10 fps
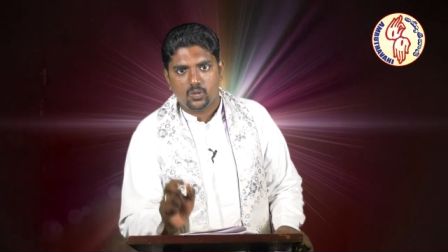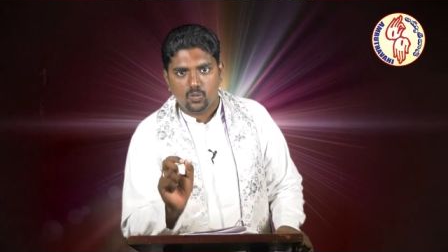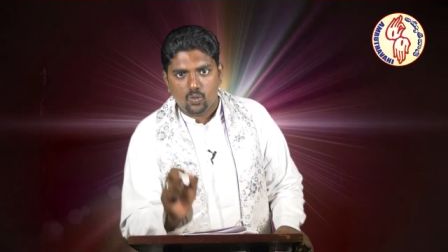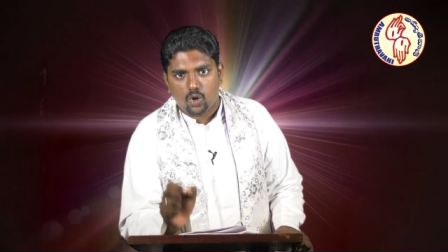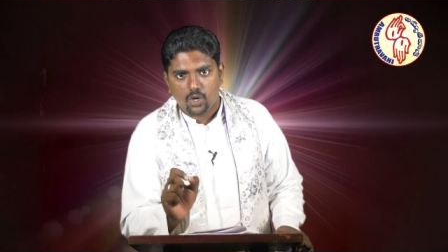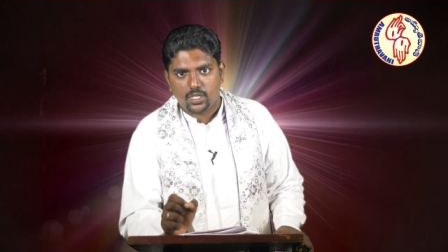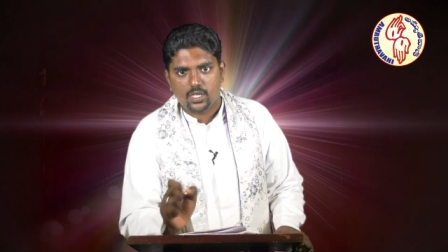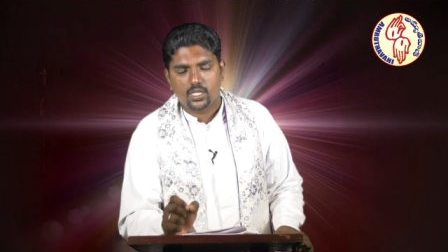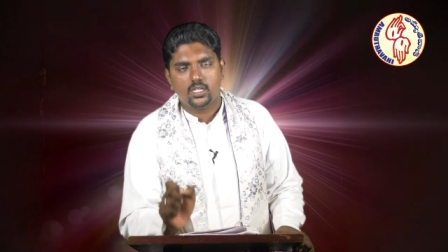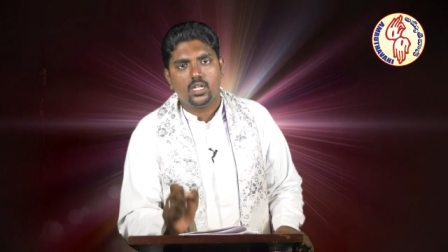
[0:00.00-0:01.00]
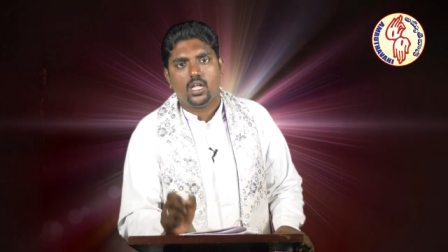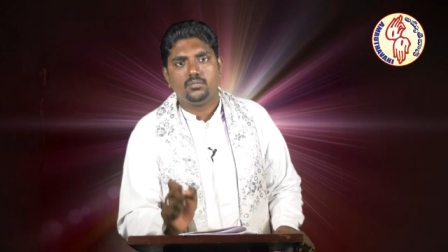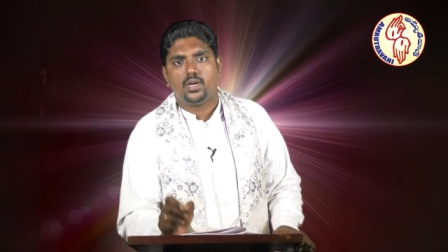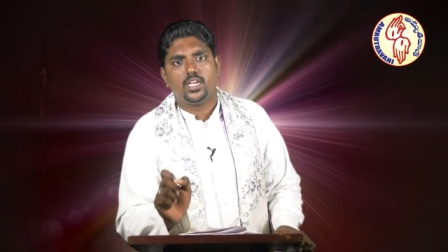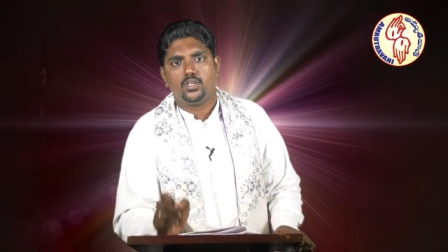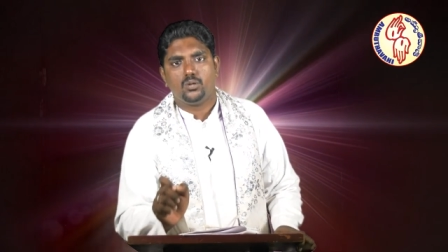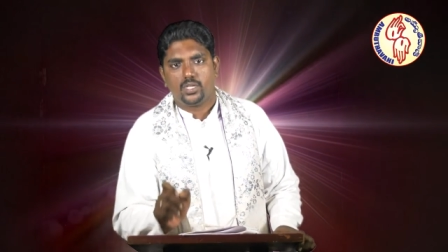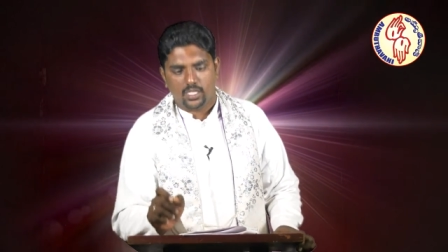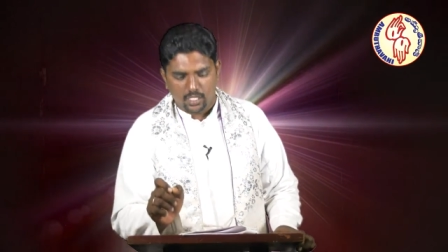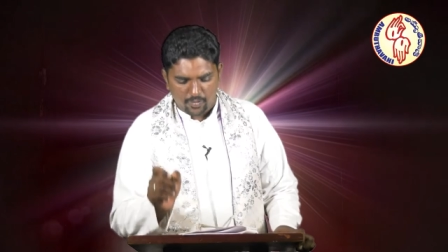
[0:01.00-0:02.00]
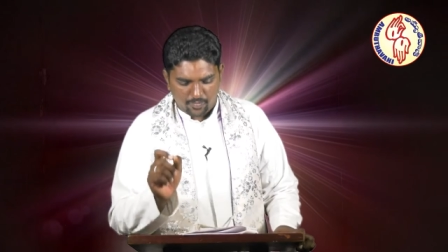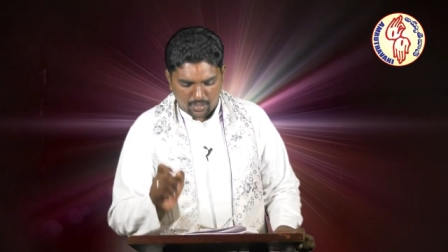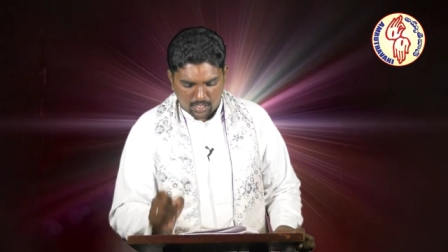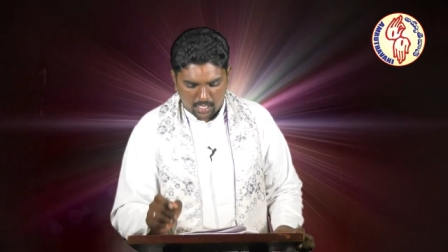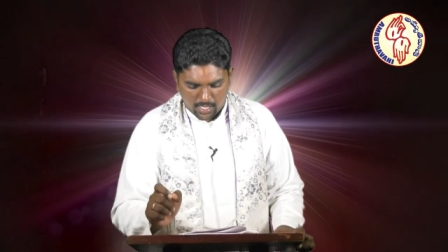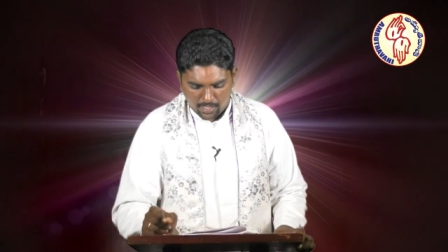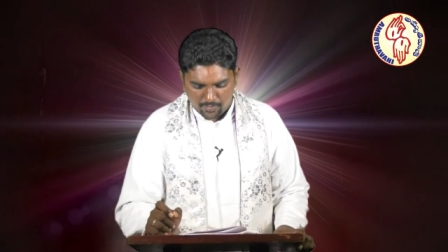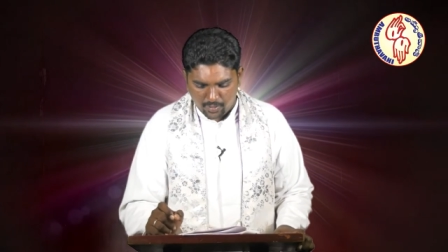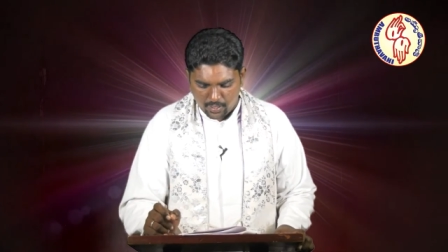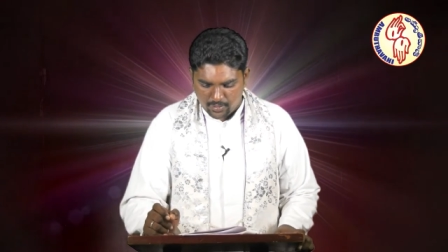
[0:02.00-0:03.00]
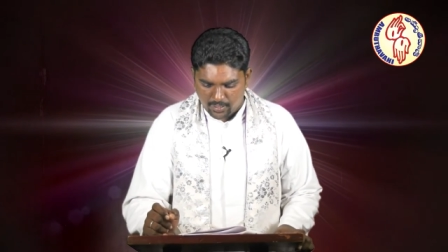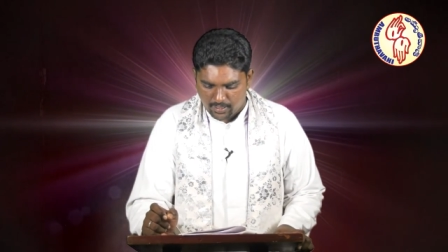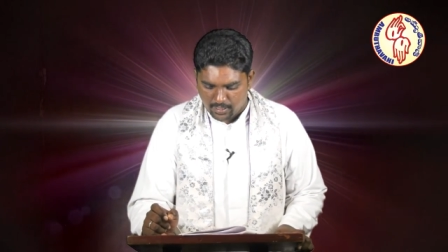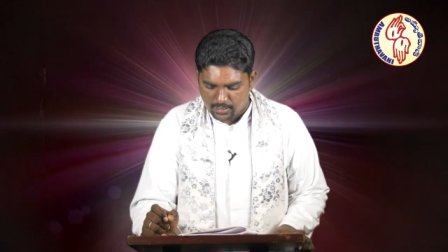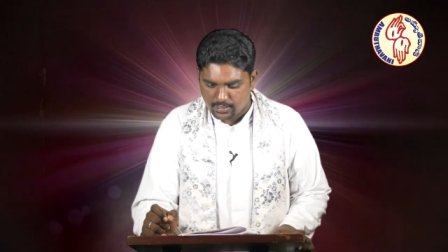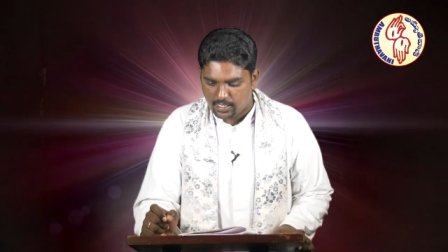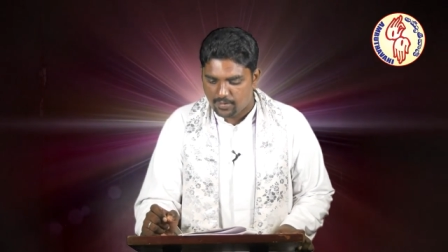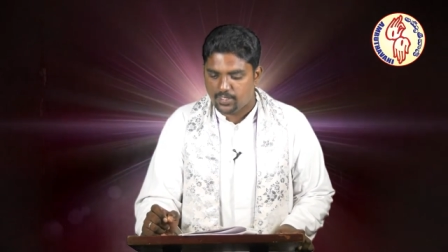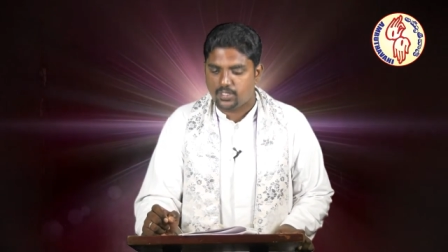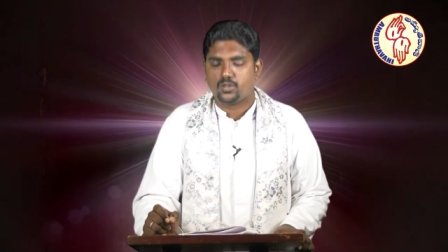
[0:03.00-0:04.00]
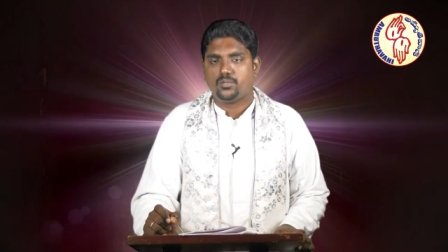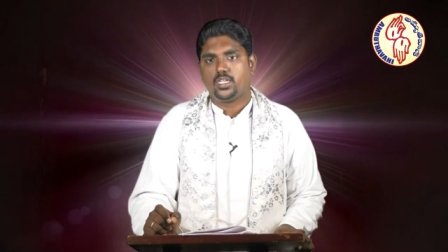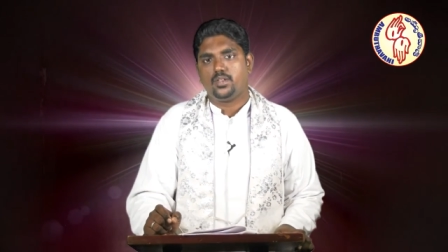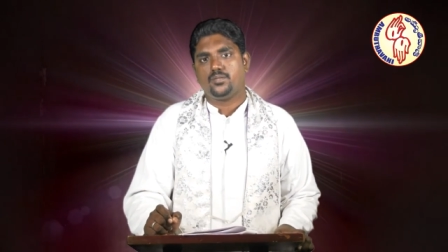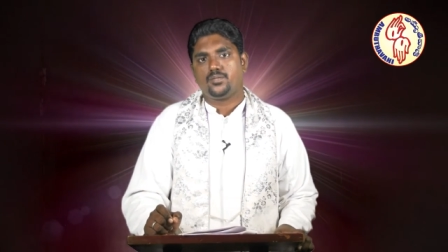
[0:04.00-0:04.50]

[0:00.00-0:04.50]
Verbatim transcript: What am I doing with the life that is given to me?